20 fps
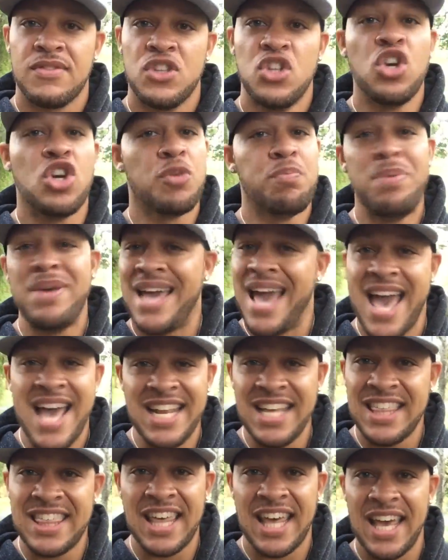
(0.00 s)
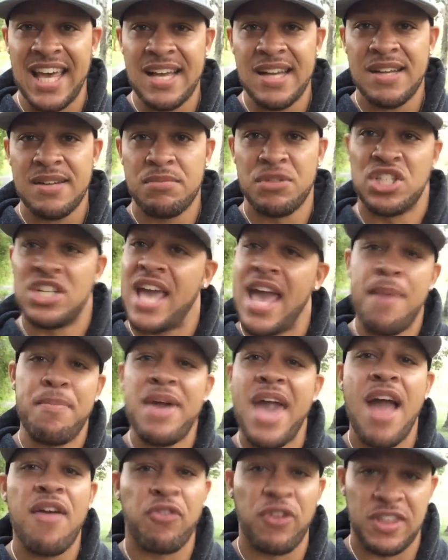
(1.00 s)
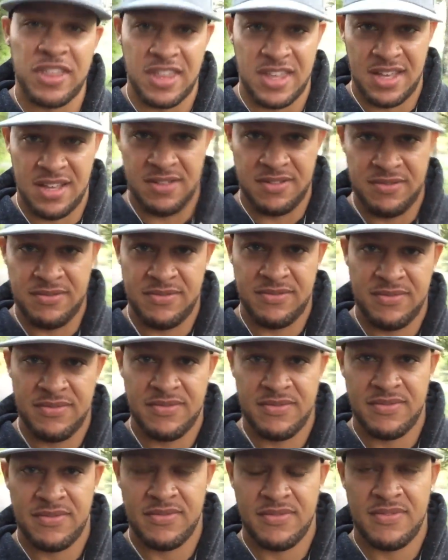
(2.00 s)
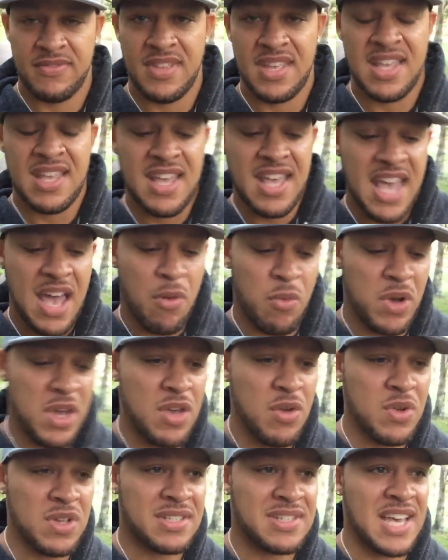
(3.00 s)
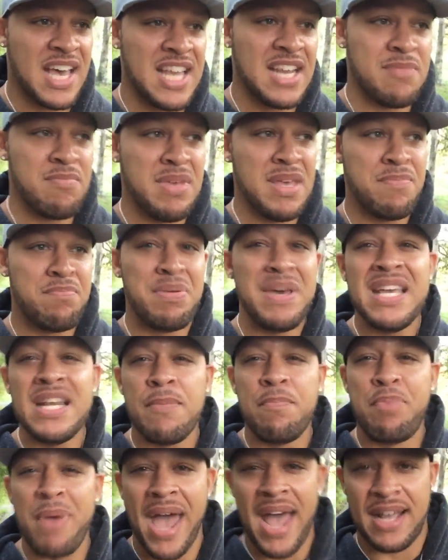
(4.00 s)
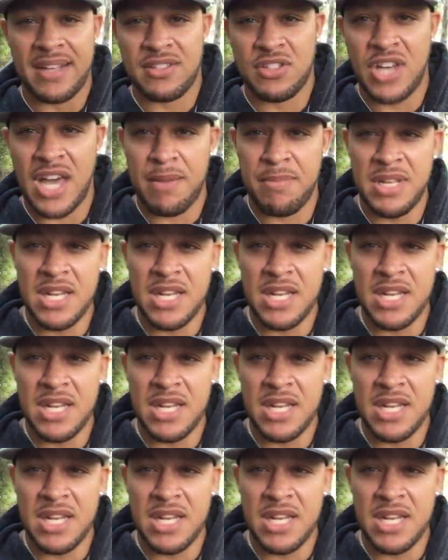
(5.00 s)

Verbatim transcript: You could be anything, but you can't be everything. And when he would say to me, be the best, you gotta